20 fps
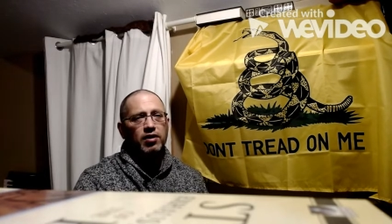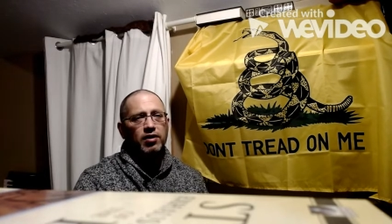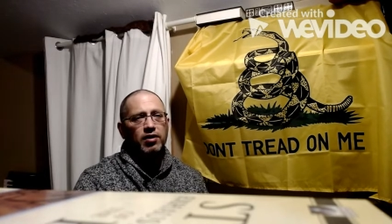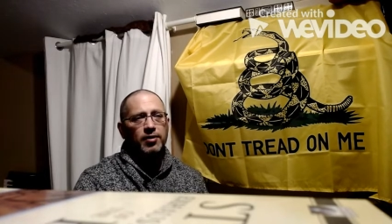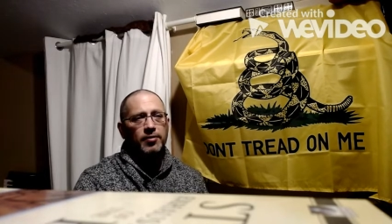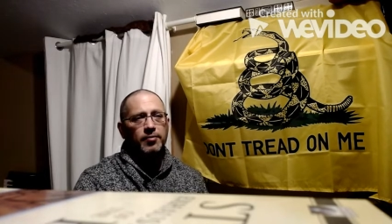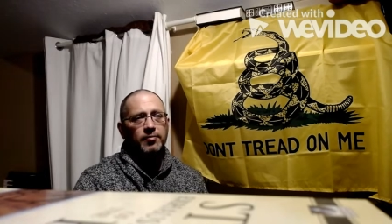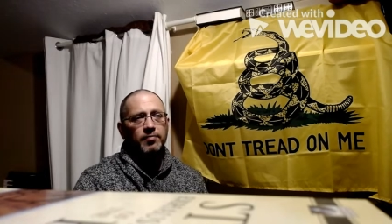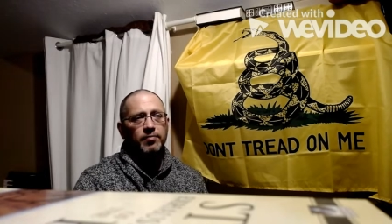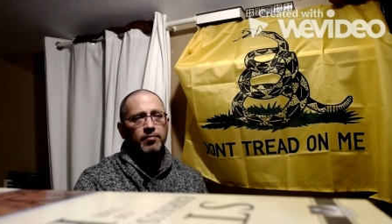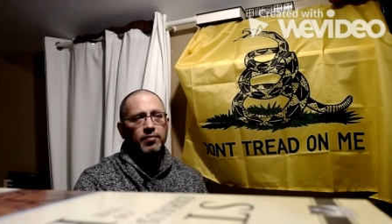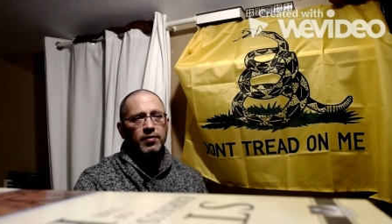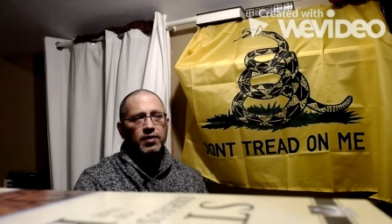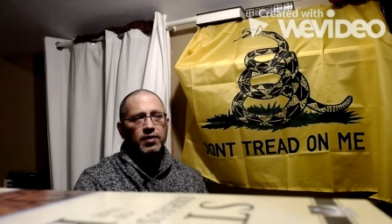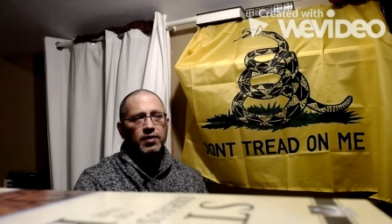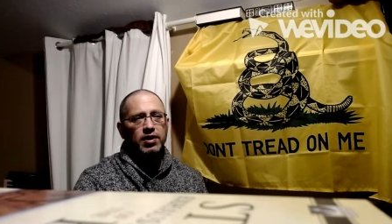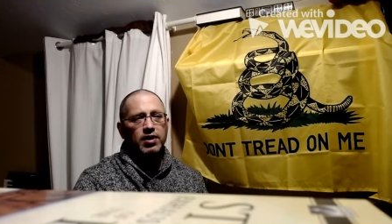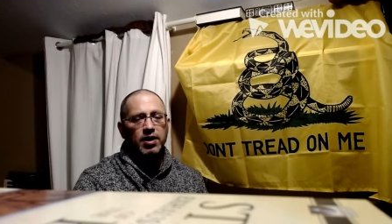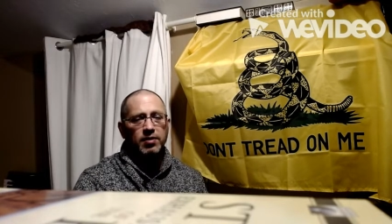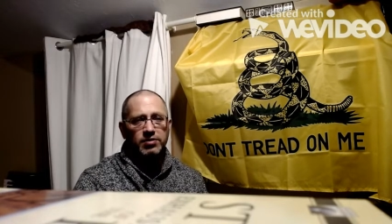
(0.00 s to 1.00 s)
um,
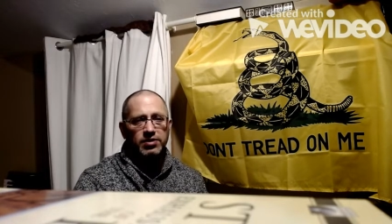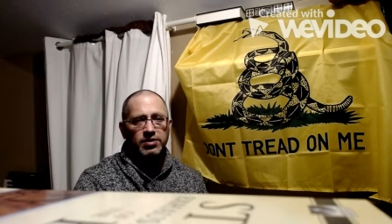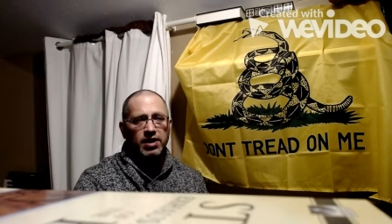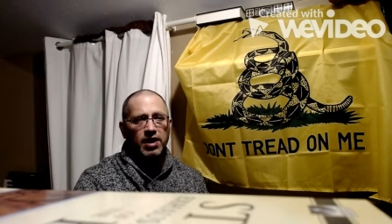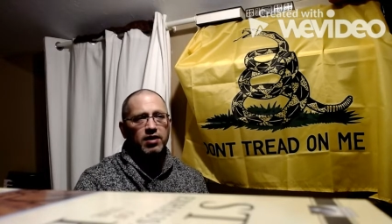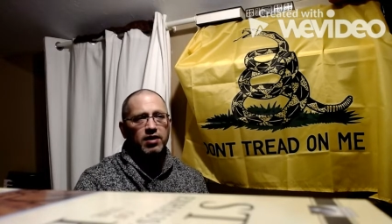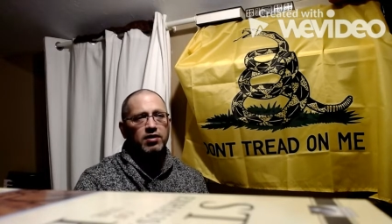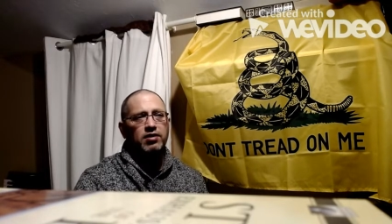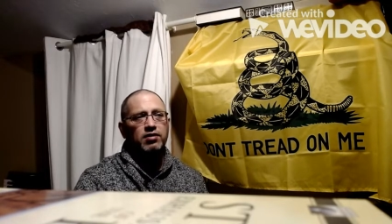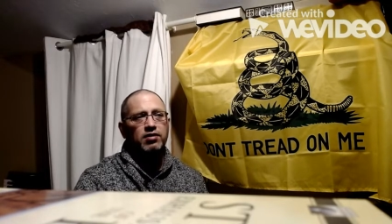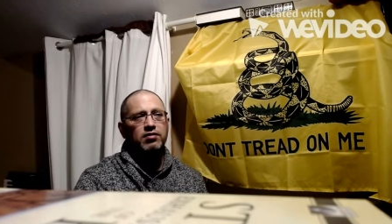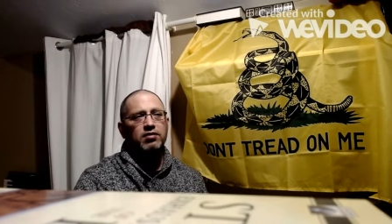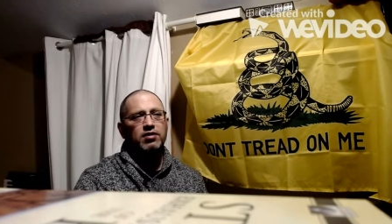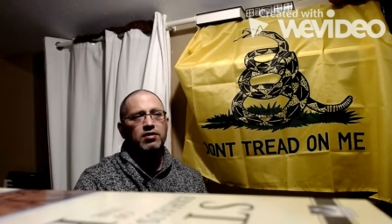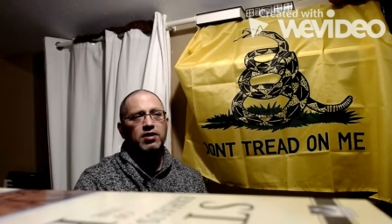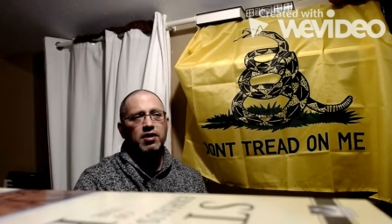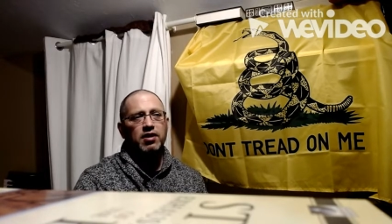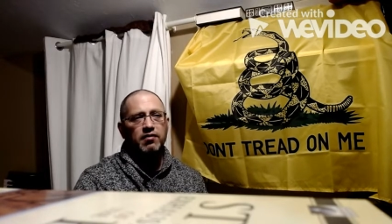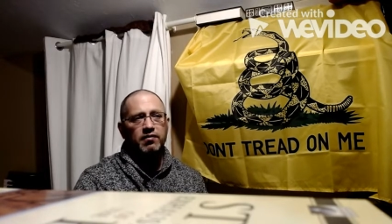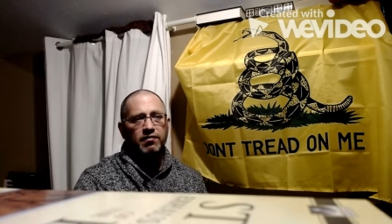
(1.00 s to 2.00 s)
keep standing,
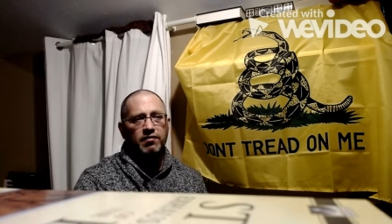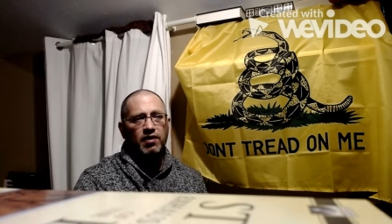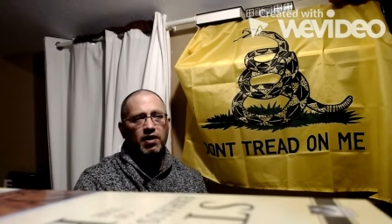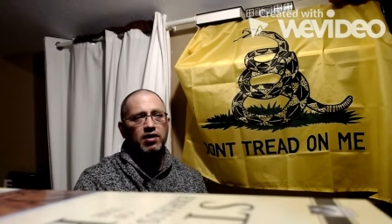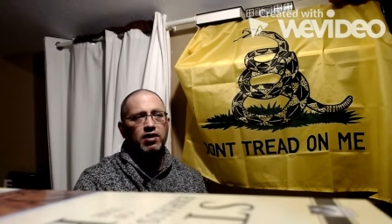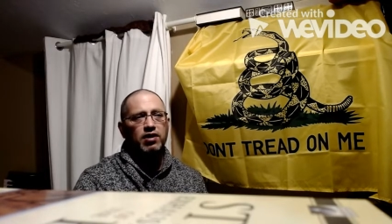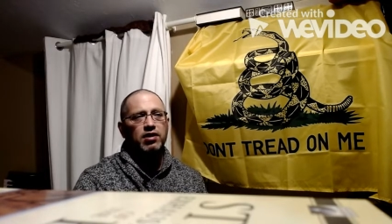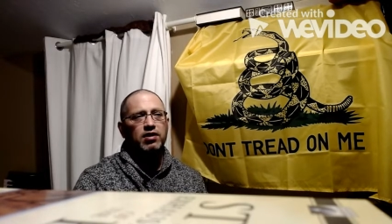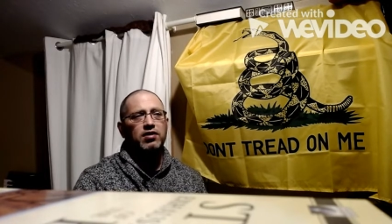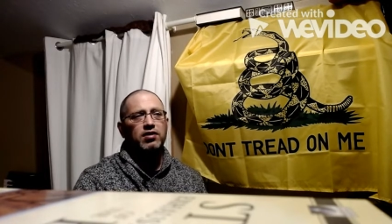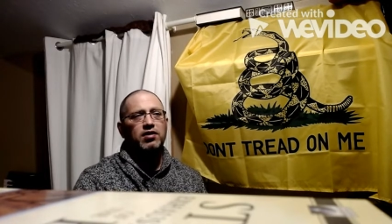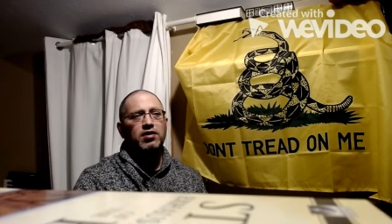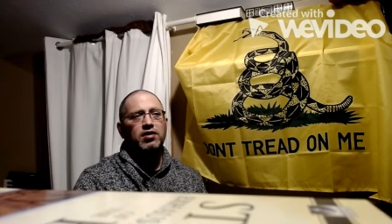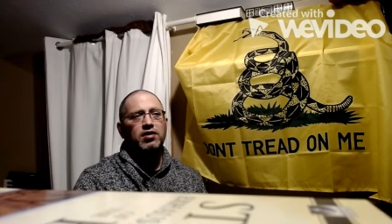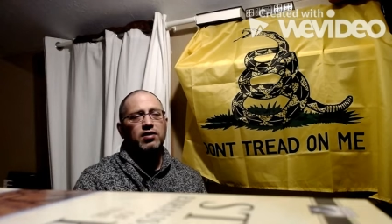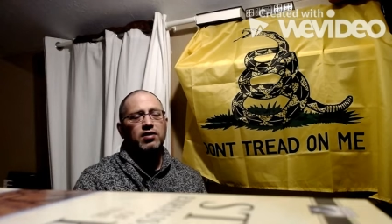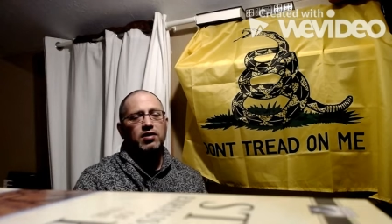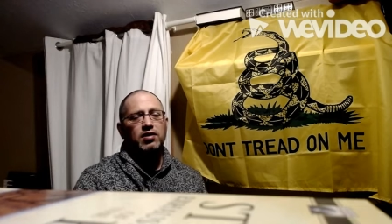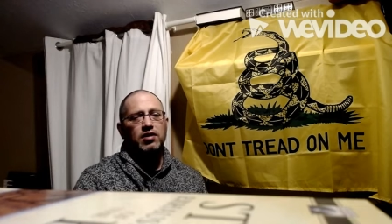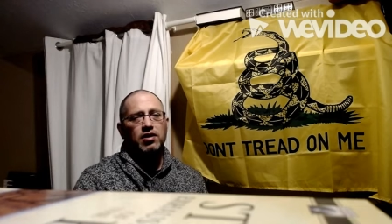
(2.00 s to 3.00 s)
keep fighting,
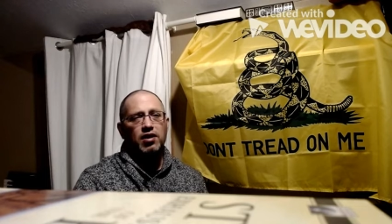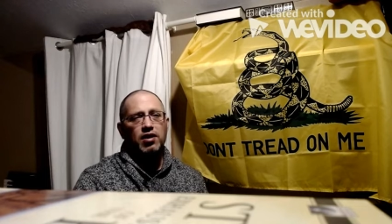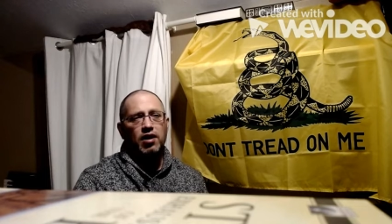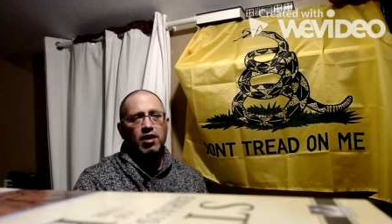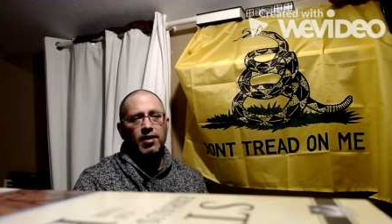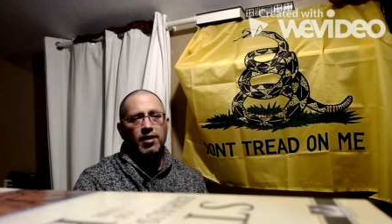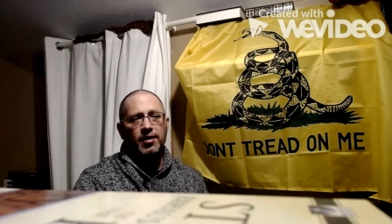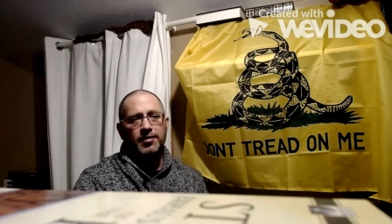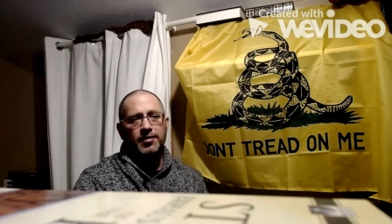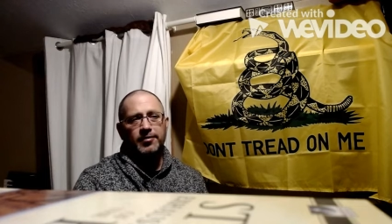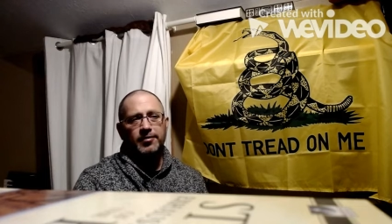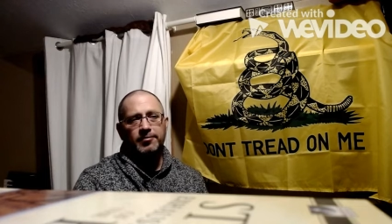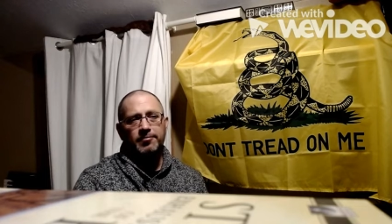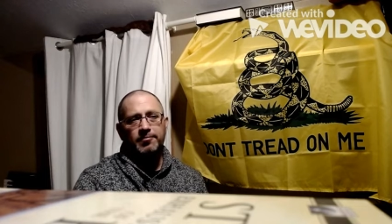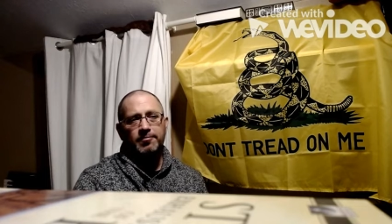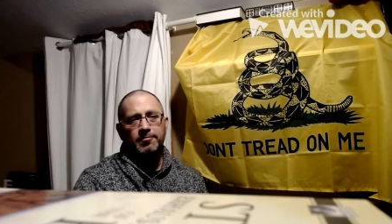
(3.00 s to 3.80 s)
um,